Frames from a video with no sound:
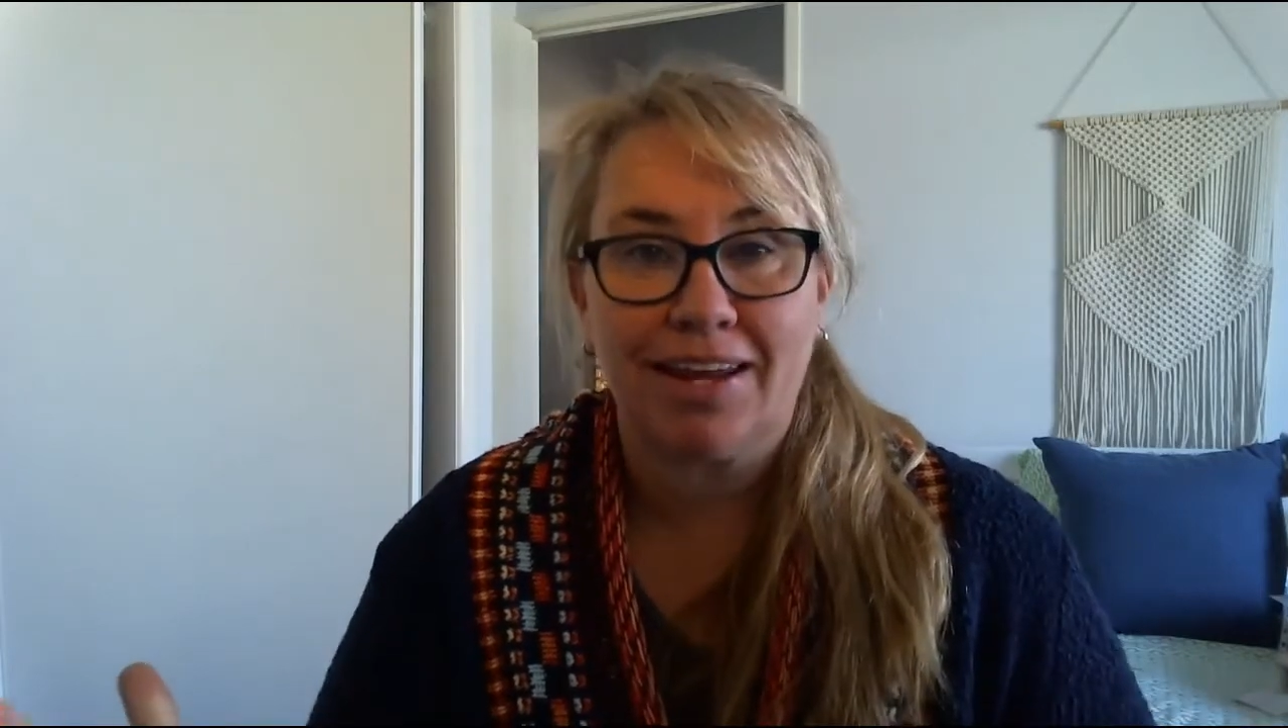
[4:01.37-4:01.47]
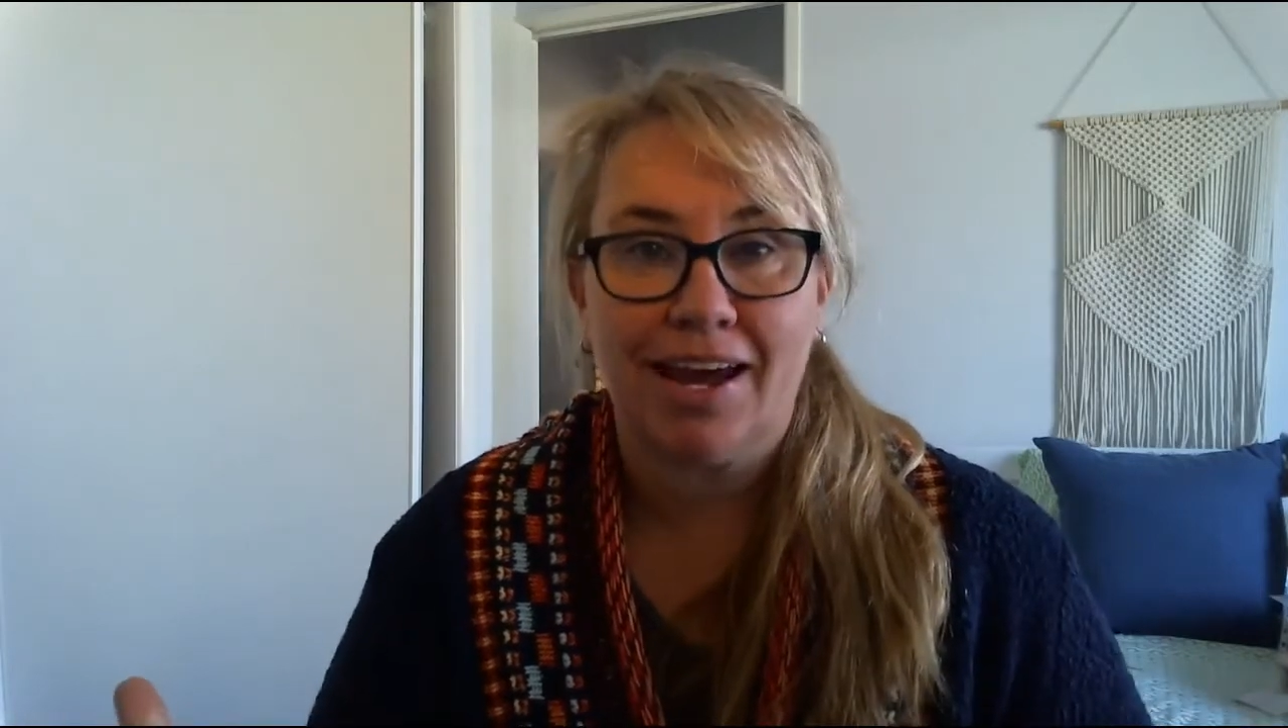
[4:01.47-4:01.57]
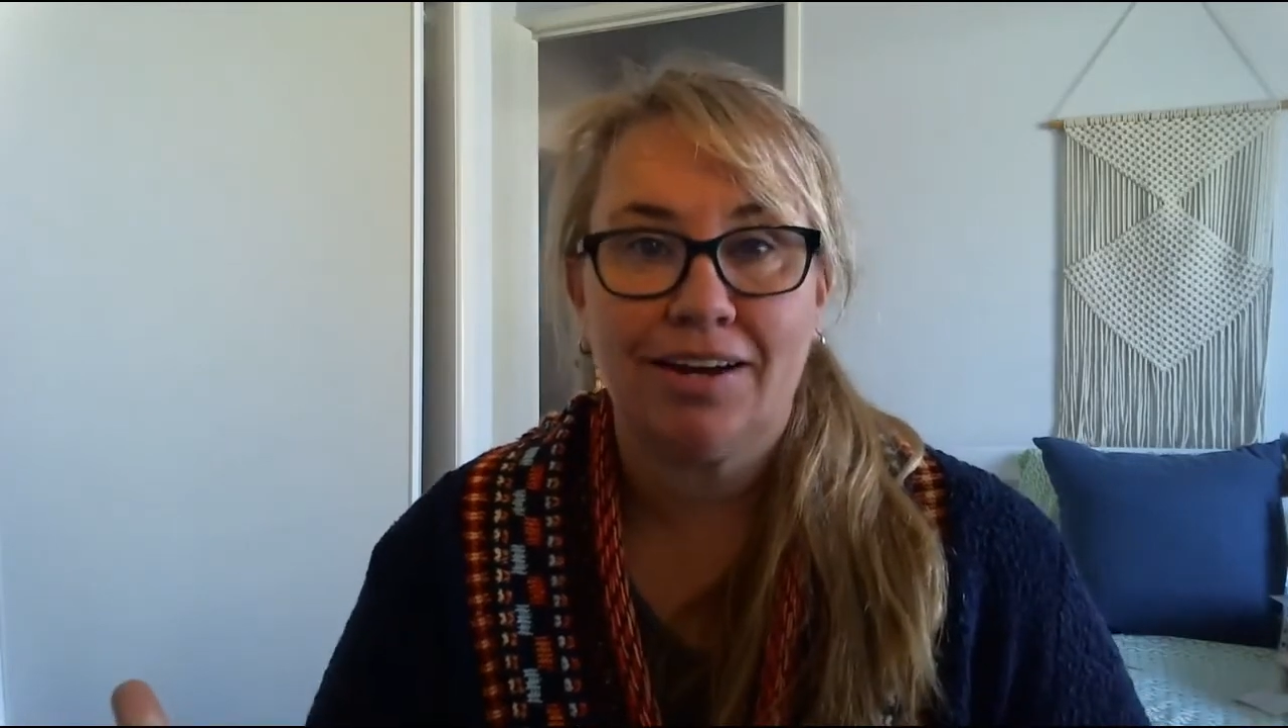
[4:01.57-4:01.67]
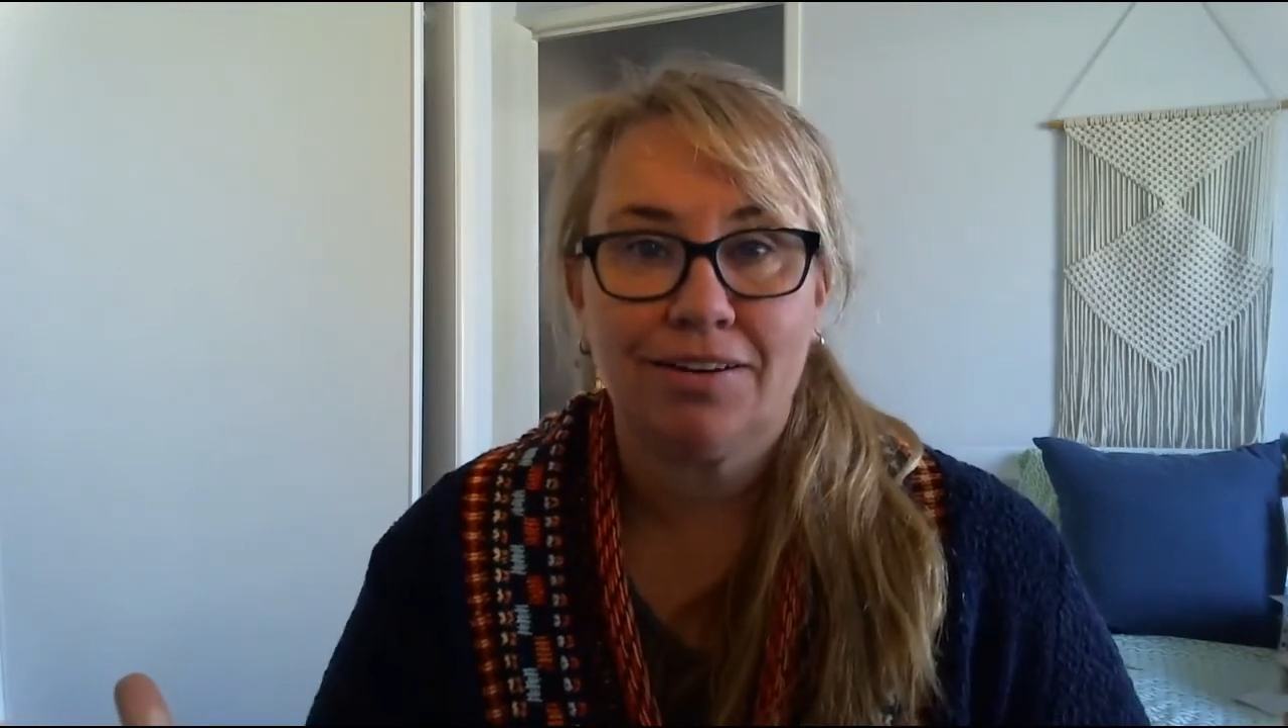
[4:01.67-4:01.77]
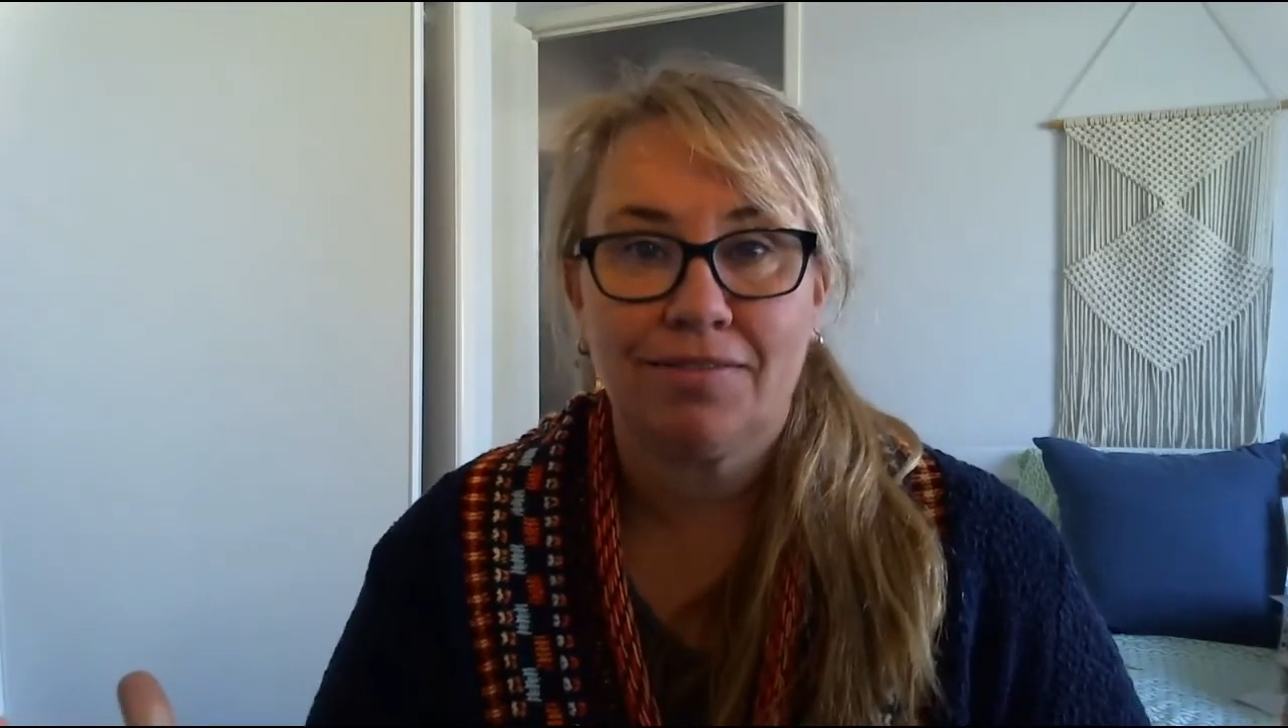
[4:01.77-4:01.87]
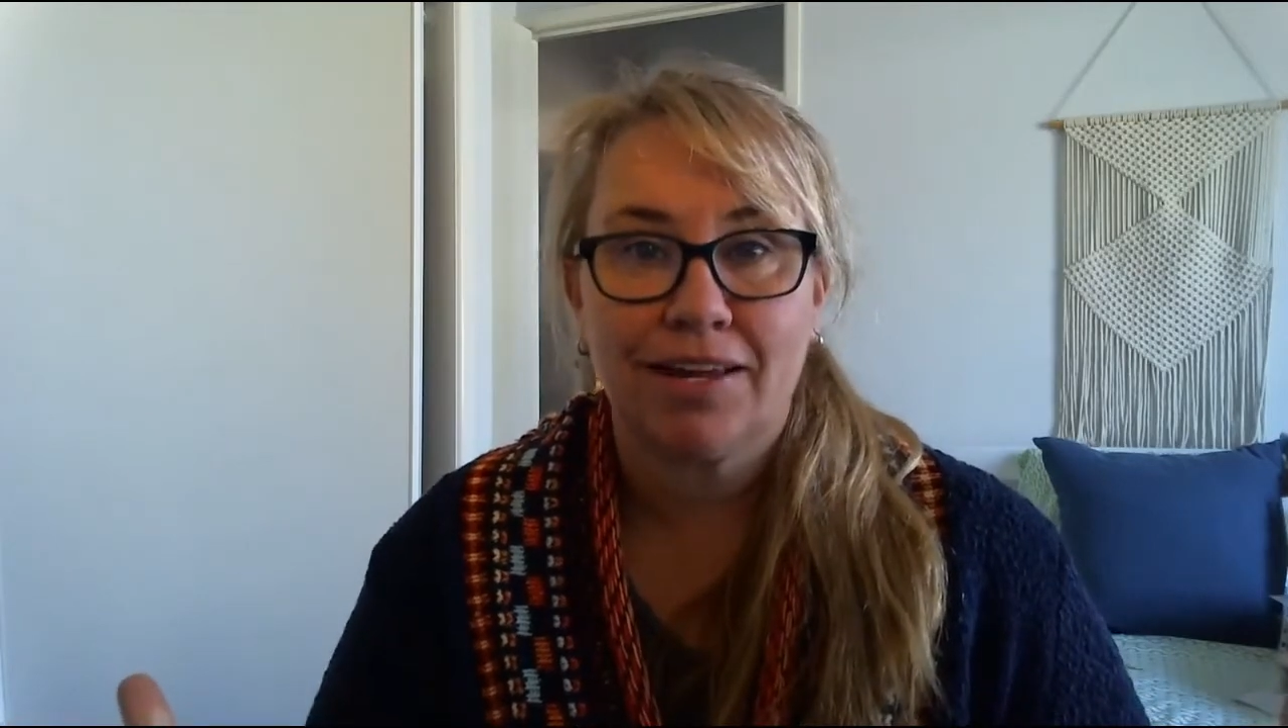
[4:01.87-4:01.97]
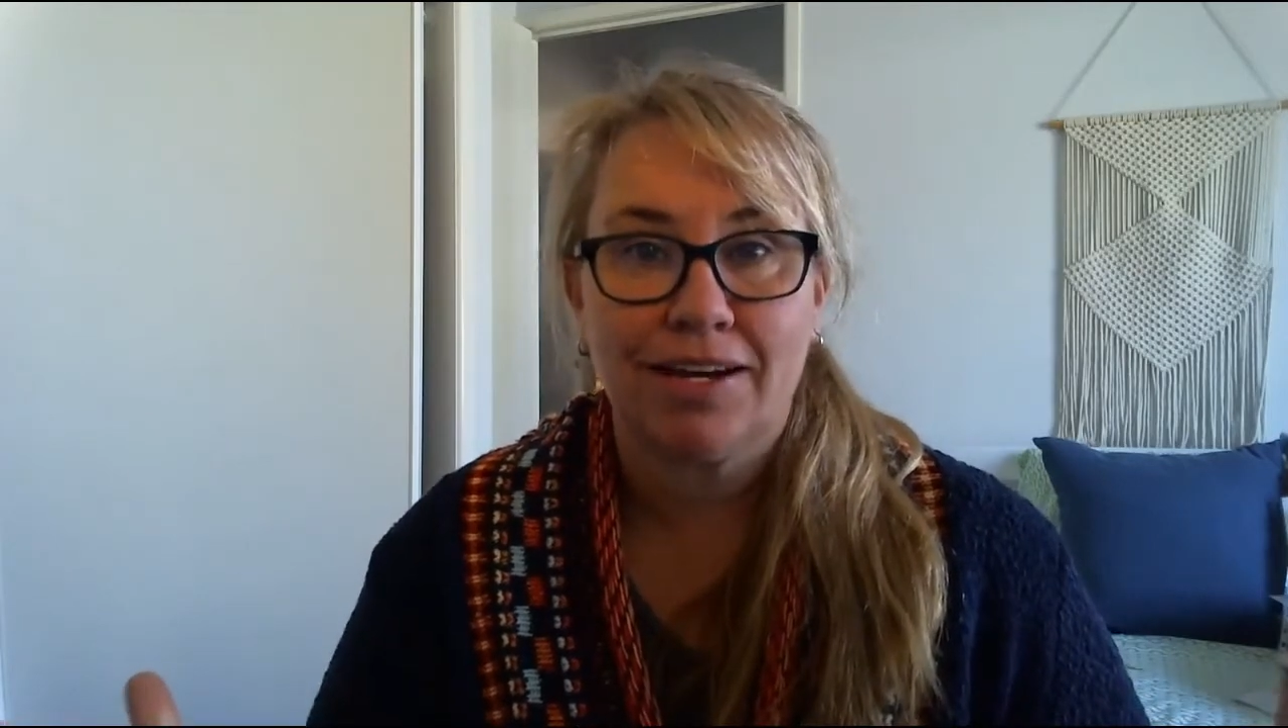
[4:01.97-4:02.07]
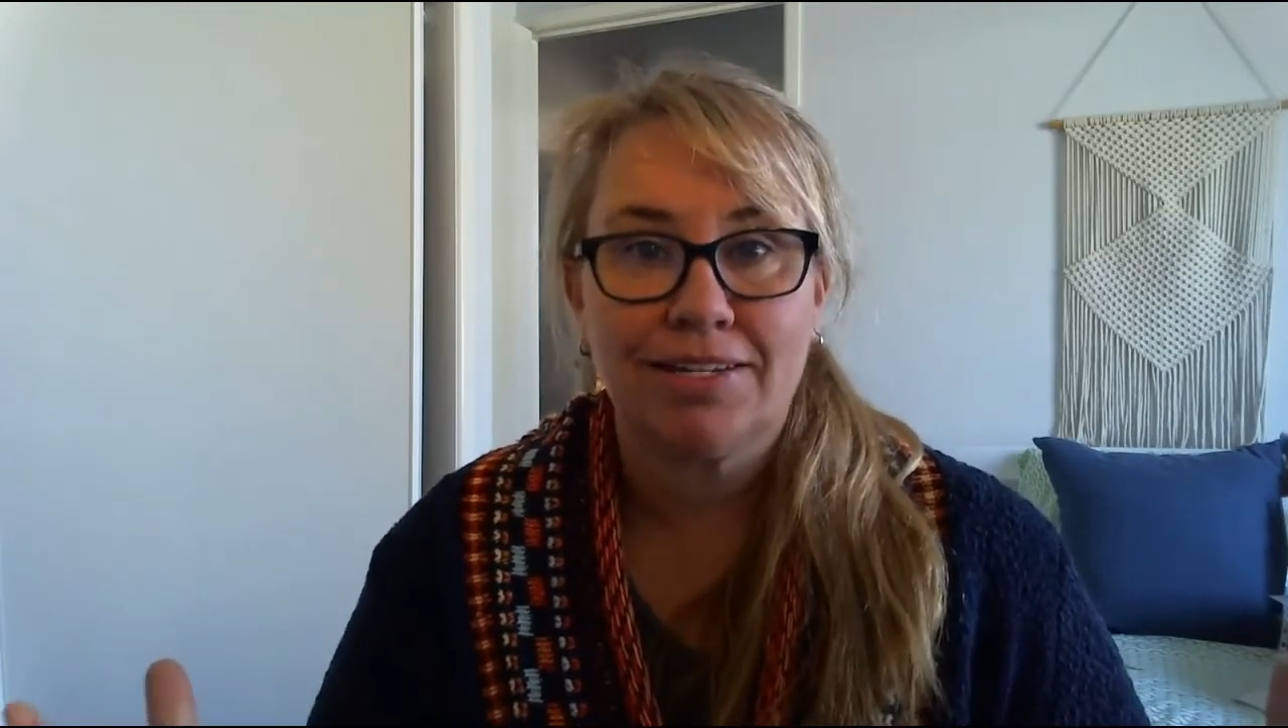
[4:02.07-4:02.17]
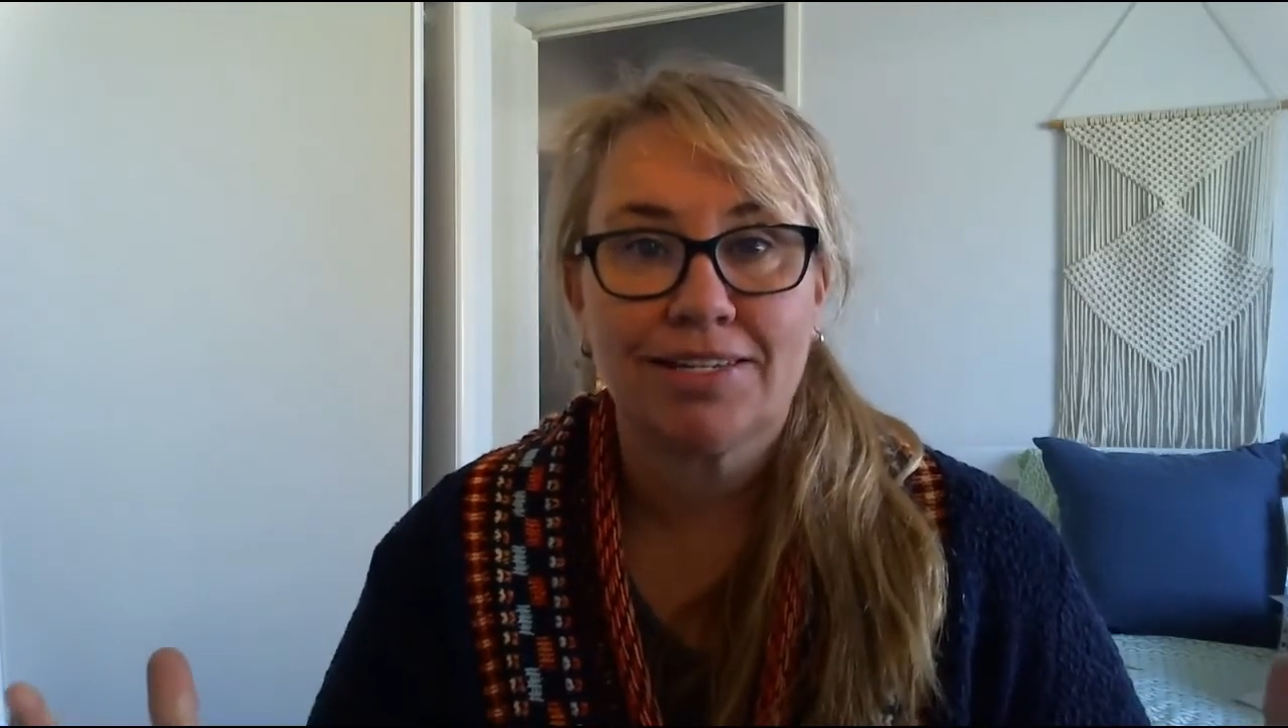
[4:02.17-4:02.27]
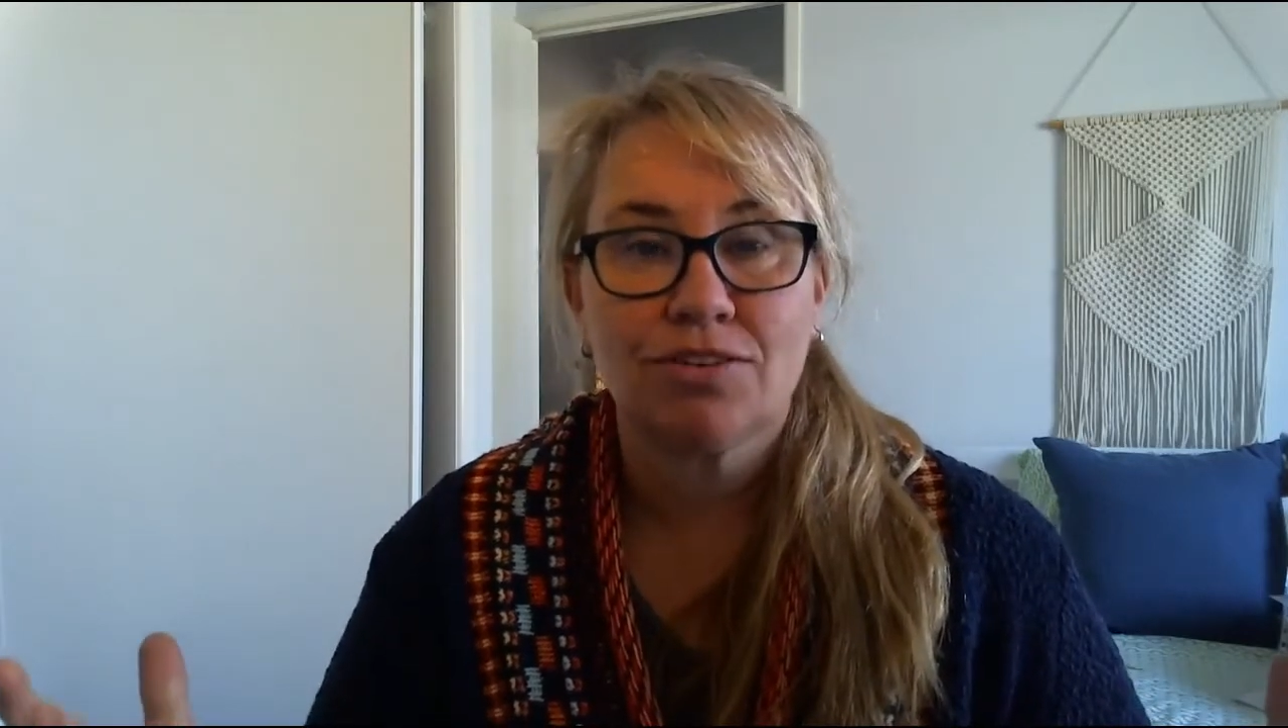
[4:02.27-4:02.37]
the end of
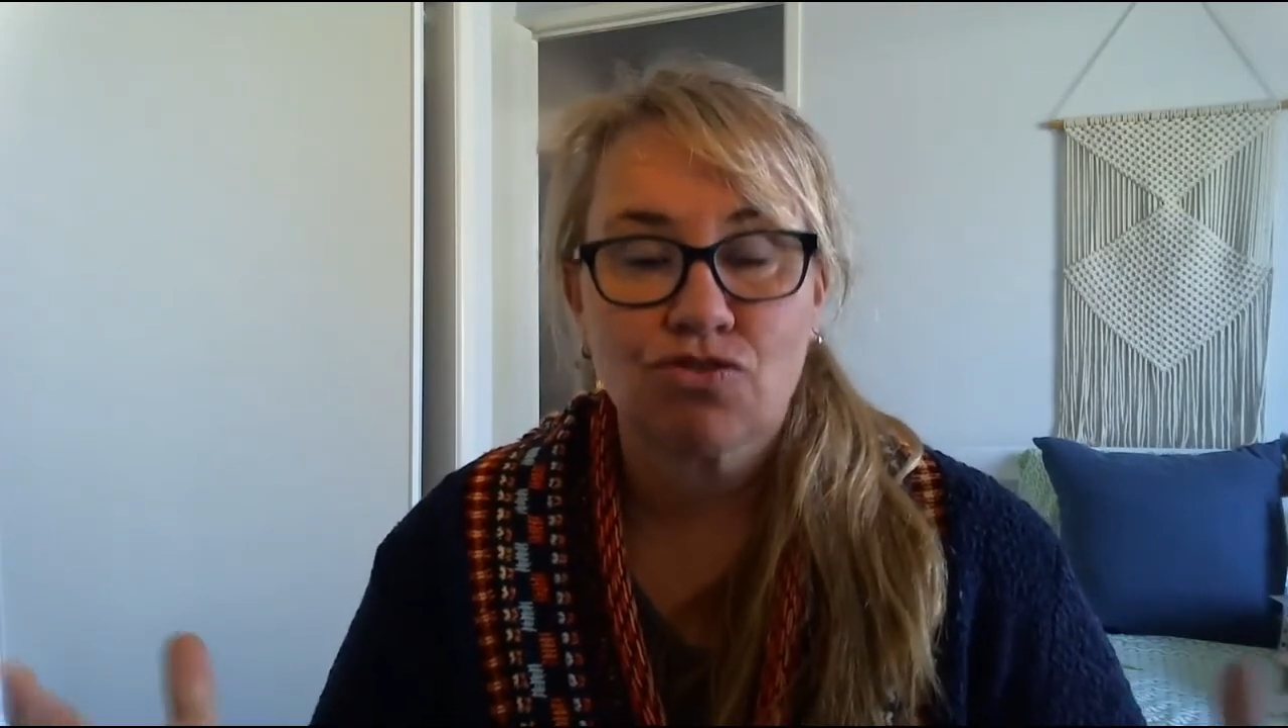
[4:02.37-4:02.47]
these